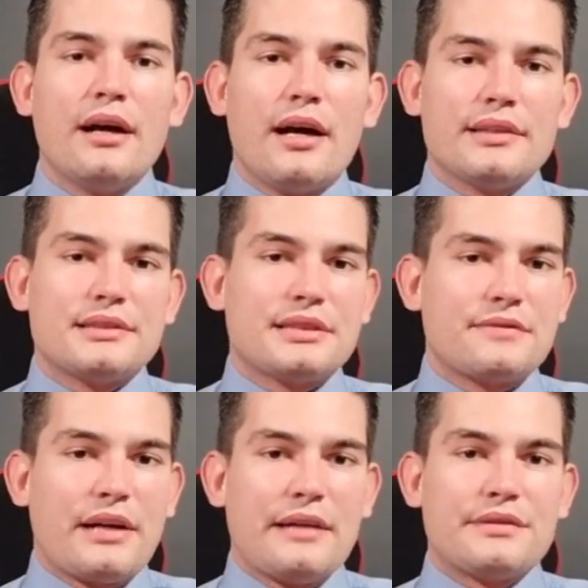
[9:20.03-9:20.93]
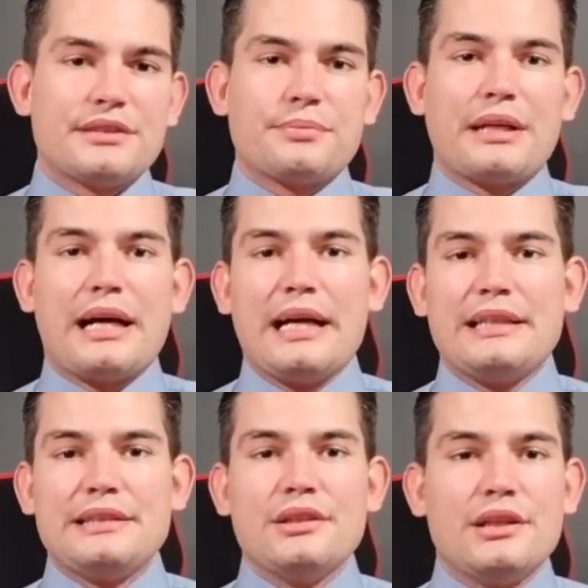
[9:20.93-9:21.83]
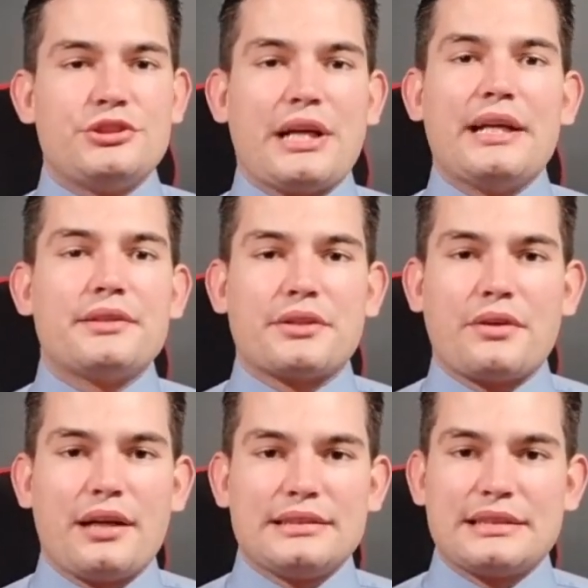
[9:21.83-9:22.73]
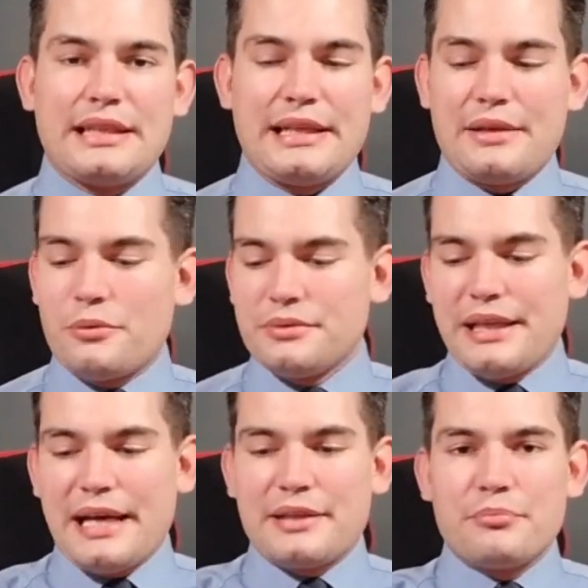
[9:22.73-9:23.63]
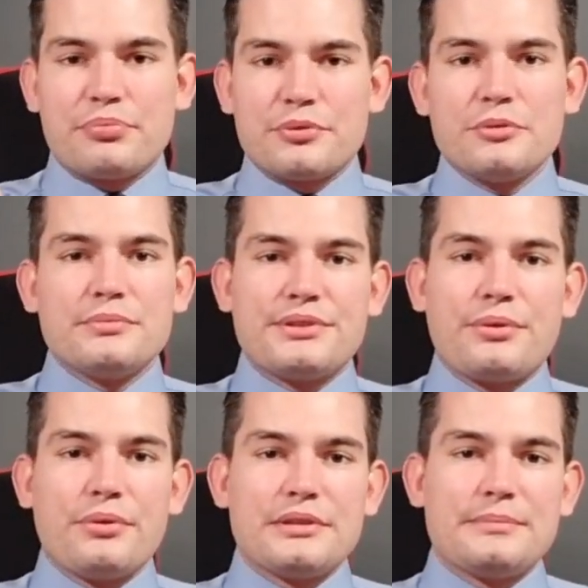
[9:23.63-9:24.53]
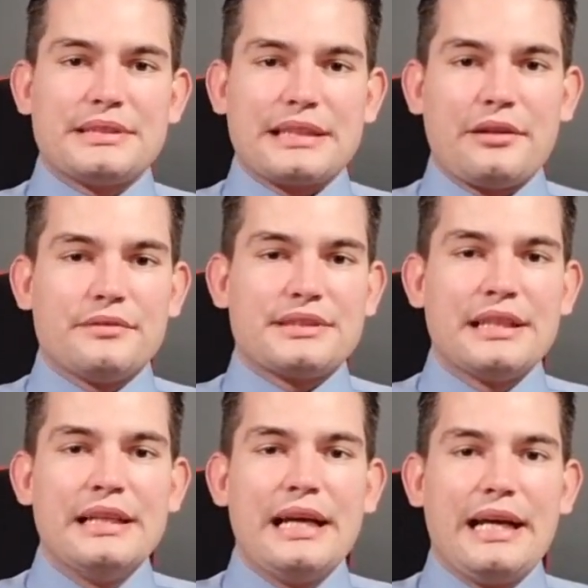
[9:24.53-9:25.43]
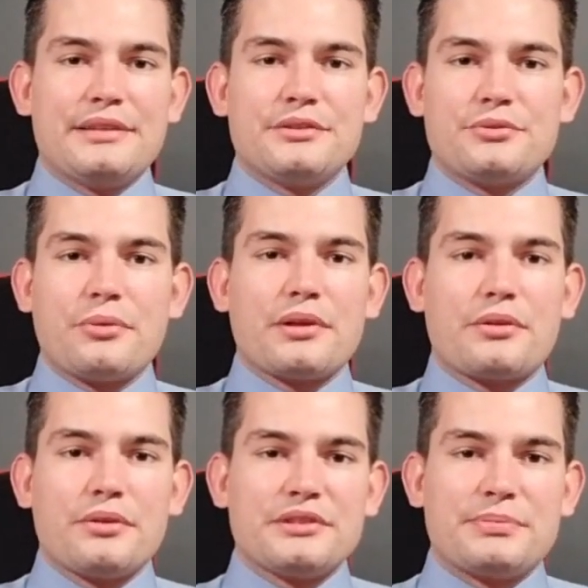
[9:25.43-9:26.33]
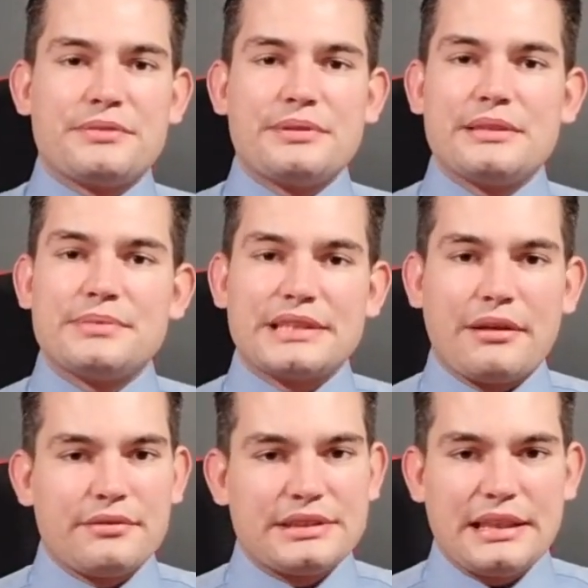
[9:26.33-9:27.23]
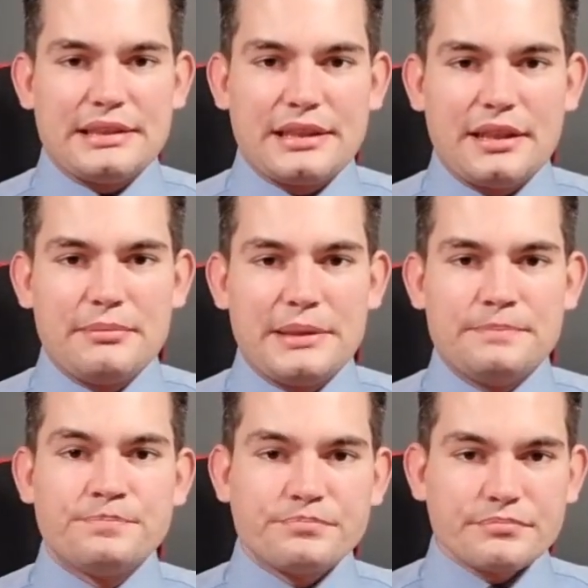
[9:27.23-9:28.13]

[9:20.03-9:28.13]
Other survivors would hide in a janitor closet and only had a broom to hold themselves and the door closed between themselves and the gunmen.